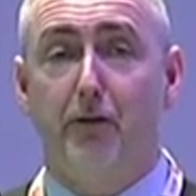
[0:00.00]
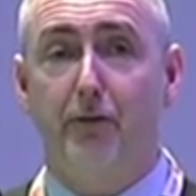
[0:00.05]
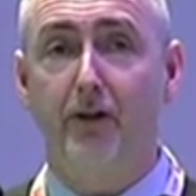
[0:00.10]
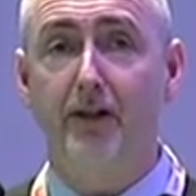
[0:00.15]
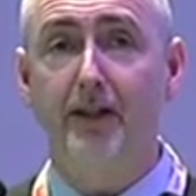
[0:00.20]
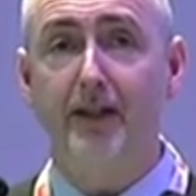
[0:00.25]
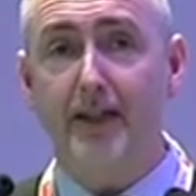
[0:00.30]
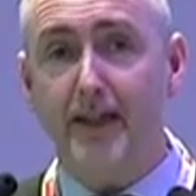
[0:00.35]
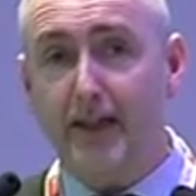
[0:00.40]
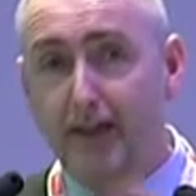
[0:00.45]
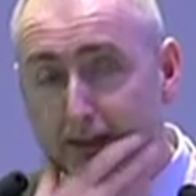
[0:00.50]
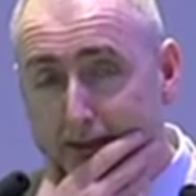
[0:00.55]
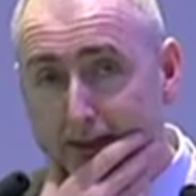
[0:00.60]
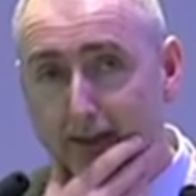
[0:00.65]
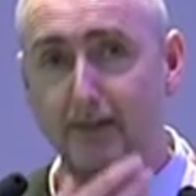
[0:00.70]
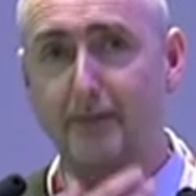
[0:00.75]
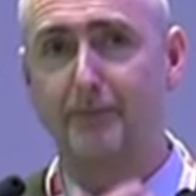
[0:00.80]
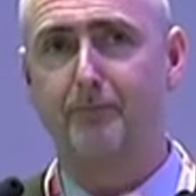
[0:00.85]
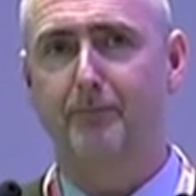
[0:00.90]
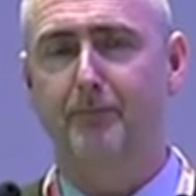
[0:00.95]
Finally,
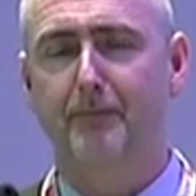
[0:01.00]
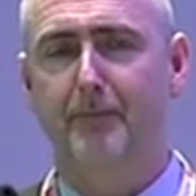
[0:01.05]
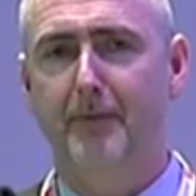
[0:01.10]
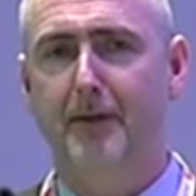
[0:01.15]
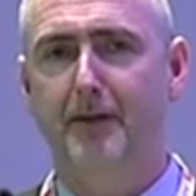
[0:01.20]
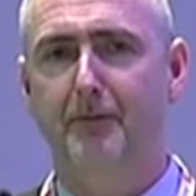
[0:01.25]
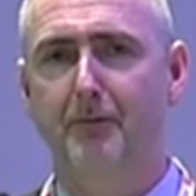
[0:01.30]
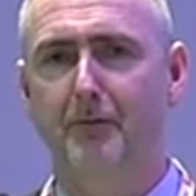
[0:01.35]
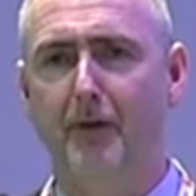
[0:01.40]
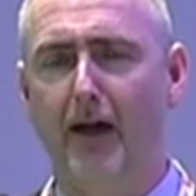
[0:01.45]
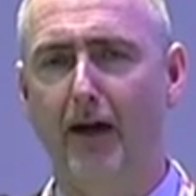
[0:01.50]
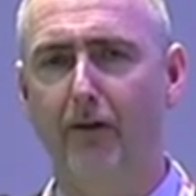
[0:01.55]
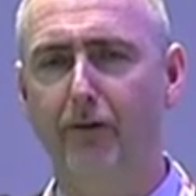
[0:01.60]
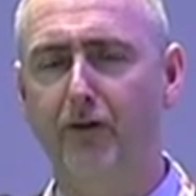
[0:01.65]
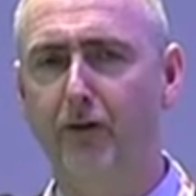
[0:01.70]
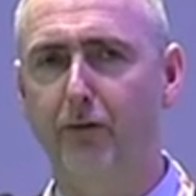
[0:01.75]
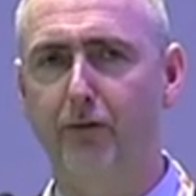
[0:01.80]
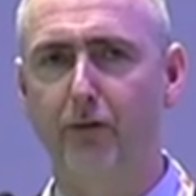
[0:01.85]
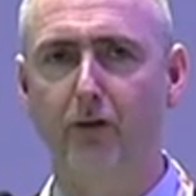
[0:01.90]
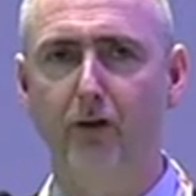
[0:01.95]

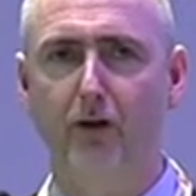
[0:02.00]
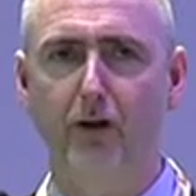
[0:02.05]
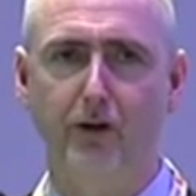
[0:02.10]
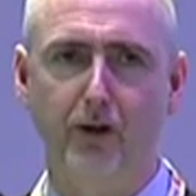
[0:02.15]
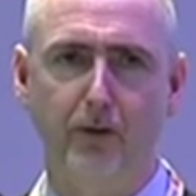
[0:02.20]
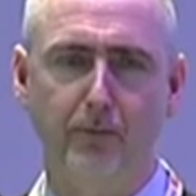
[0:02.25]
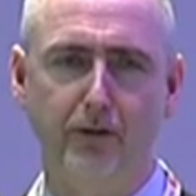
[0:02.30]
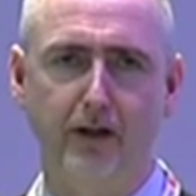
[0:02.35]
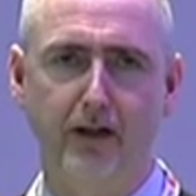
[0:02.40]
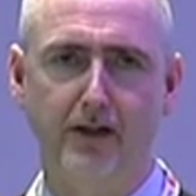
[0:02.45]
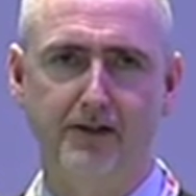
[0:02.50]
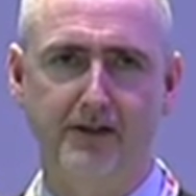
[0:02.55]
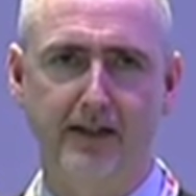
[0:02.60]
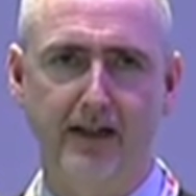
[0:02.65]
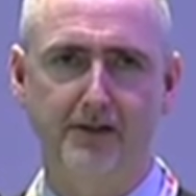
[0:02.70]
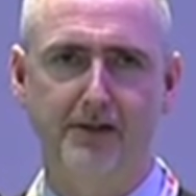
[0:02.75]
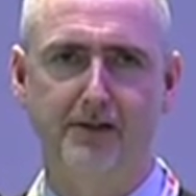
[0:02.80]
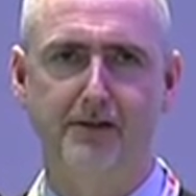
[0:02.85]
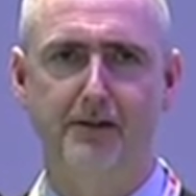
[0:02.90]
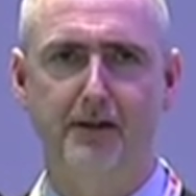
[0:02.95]
after you've done all your
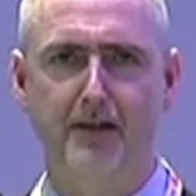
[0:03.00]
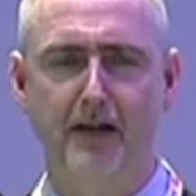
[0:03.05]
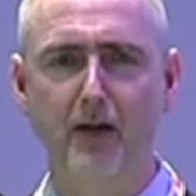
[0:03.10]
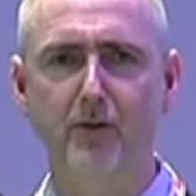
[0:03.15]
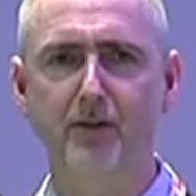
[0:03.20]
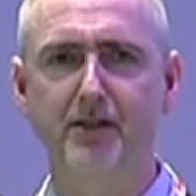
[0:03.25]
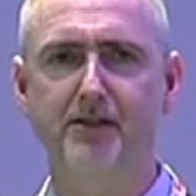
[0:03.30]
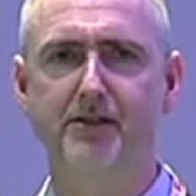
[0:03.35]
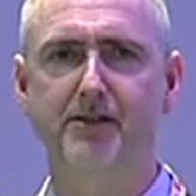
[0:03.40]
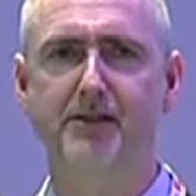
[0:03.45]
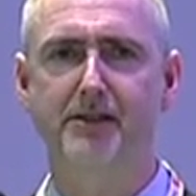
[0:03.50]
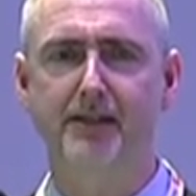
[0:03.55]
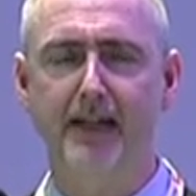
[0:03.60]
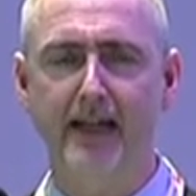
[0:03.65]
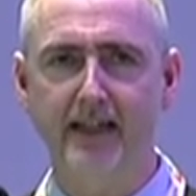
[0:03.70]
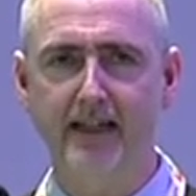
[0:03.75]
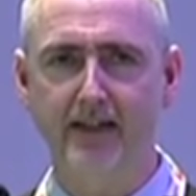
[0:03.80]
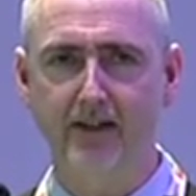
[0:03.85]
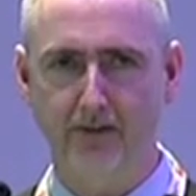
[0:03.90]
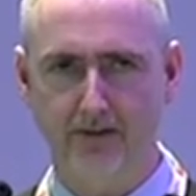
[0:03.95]
projects, how do you
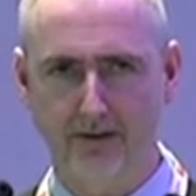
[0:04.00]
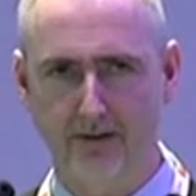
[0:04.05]
sustain it?